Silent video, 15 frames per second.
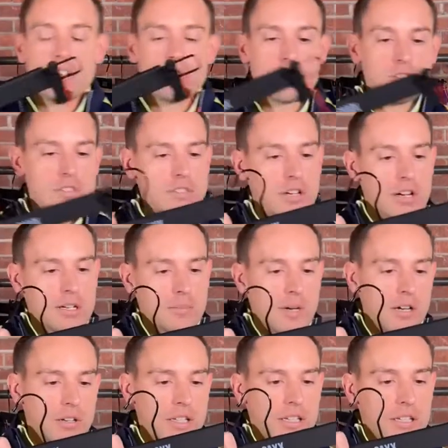I'll just talk
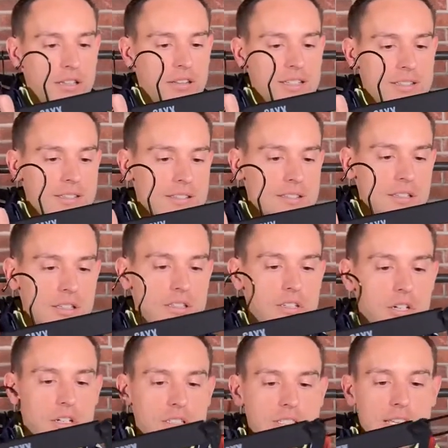about it. This is the
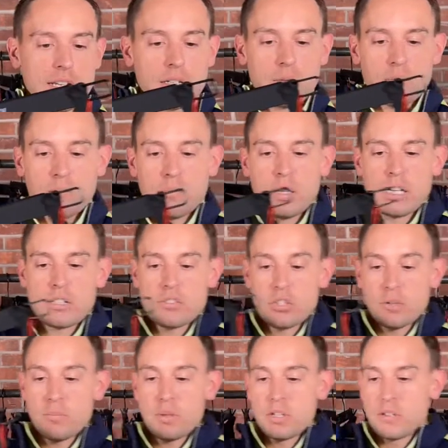Dark Denim Picture
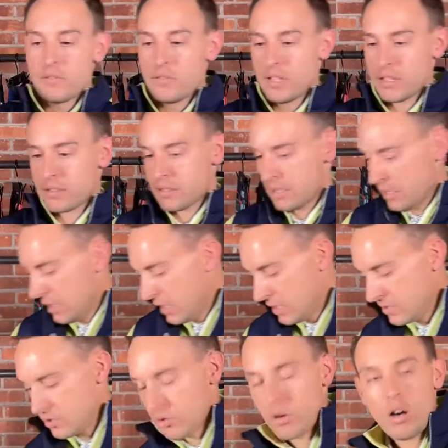Perfect.
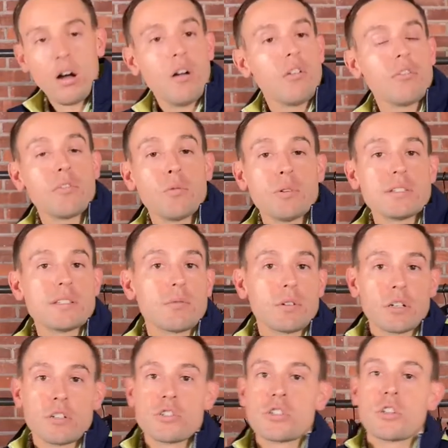So all of the ones that we're
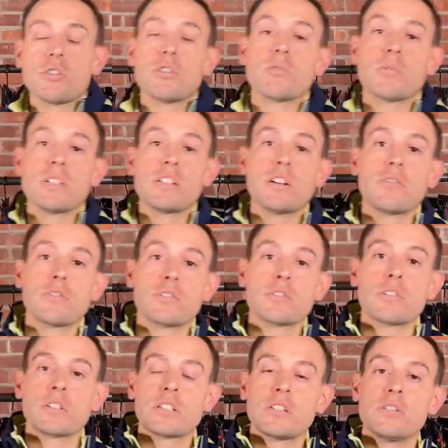gonna show you retail for
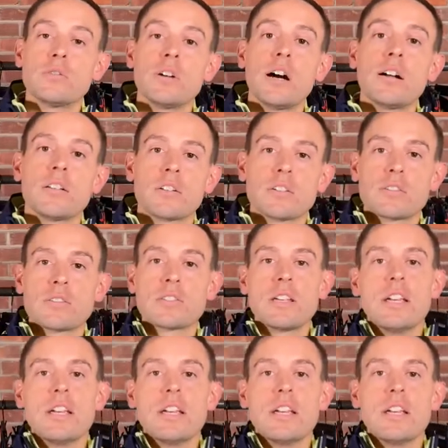$32.